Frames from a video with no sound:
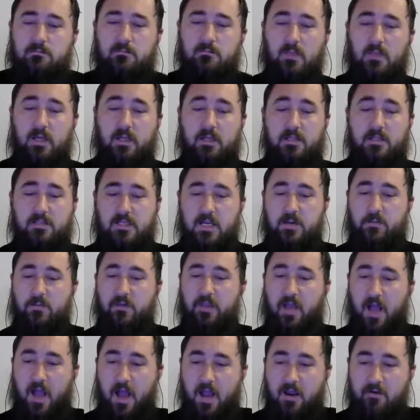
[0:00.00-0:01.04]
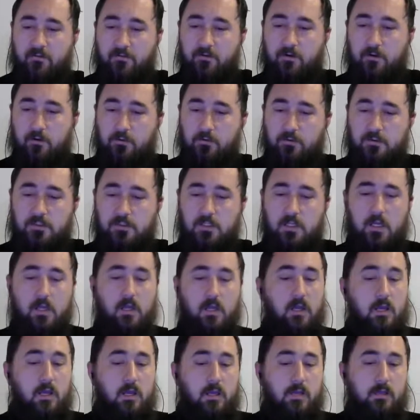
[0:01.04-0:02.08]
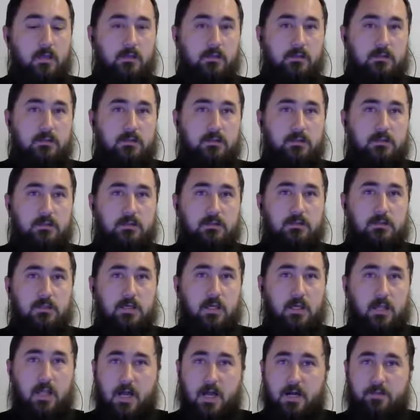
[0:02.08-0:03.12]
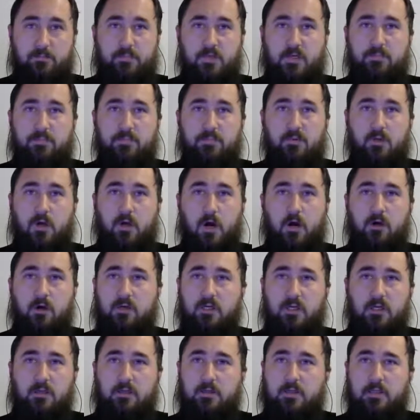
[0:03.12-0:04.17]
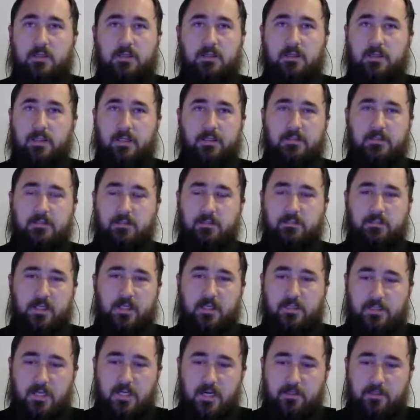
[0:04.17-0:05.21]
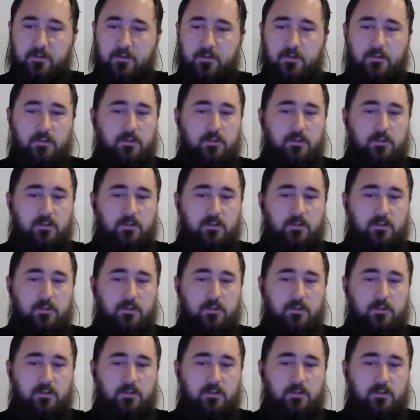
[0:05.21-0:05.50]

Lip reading: And the same with the iPhones is a lot of people aren't going to get the latest updates either.